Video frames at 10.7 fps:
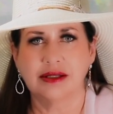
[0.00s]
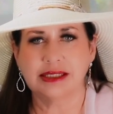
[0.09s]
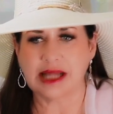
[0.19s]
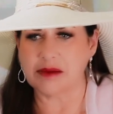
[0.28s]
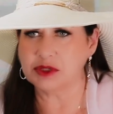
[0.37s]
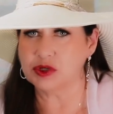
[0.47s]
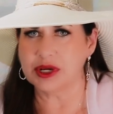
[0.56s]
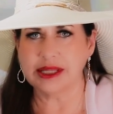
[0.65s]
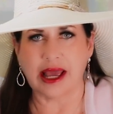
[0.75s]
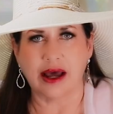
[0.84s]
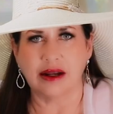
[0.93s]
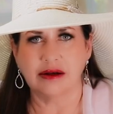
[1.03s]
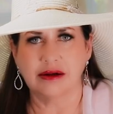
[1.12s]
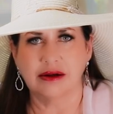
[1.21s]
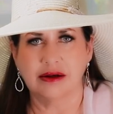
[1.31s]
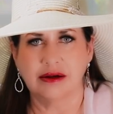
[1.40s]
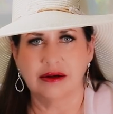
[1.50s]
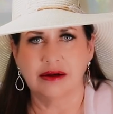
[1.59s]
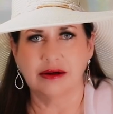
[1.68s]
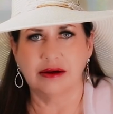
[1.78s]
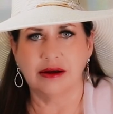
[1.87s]
Stop doing that.
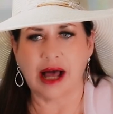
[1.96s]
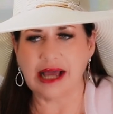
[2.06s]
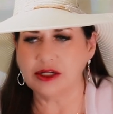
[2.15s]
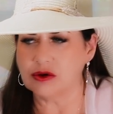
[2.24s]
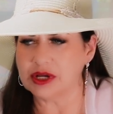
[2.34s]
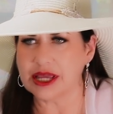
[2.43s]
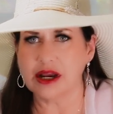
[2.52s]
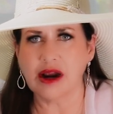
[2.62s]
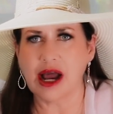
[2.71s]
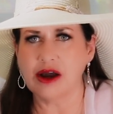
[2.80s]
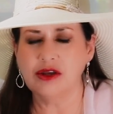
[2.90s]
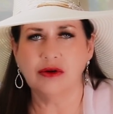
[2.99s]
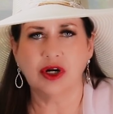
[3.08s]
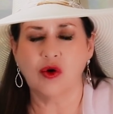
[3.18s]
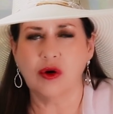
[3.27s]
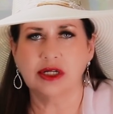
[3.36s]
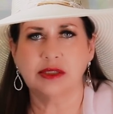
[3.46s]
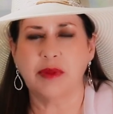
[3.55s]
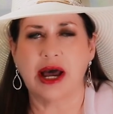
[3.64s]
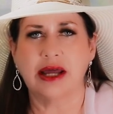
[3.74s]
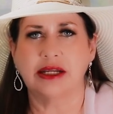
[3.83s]
I don't care how you are
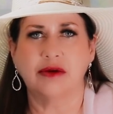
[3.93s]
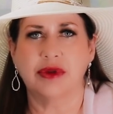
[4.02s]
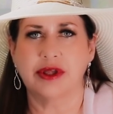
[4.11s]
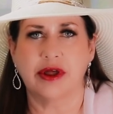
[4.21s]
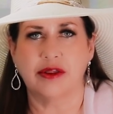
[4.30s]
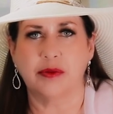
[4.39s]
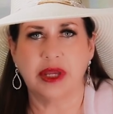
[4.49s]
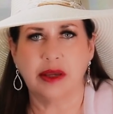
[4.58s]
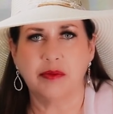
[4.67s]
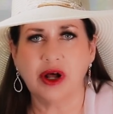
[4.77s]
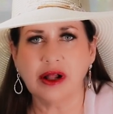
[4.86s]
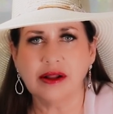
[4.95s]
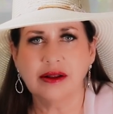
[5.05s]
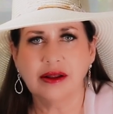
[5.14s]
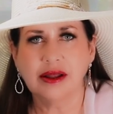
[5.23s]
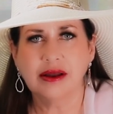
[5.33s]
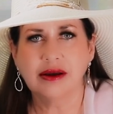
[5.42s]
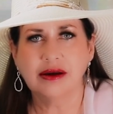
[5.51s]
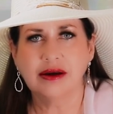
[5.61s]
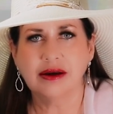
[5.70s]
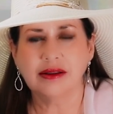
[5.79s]
corresponding with other people.
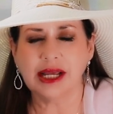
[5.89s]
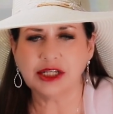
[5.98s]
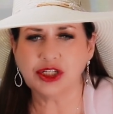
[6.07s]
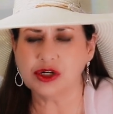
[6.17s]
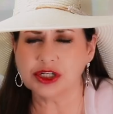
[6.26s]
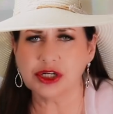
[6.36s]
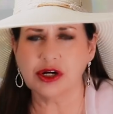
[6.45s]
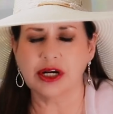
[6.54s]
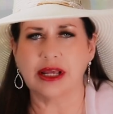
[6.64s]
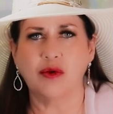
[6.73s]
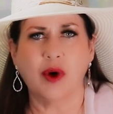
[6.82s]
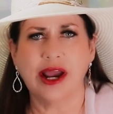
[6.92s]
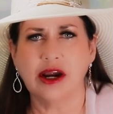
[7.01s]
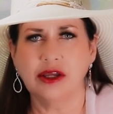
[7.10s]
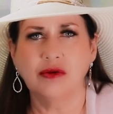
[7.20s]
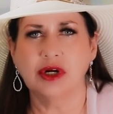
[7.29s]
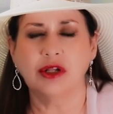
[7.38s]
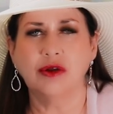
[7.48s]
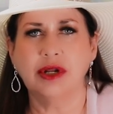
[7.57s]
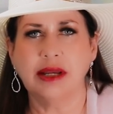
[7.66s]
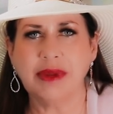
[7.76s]
That's your journey. Why are you
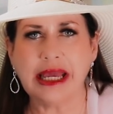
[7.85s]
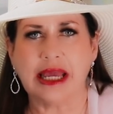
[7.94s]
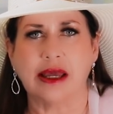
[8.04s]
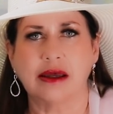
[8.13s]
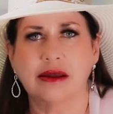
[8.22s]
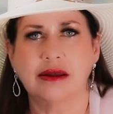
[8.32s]
including me?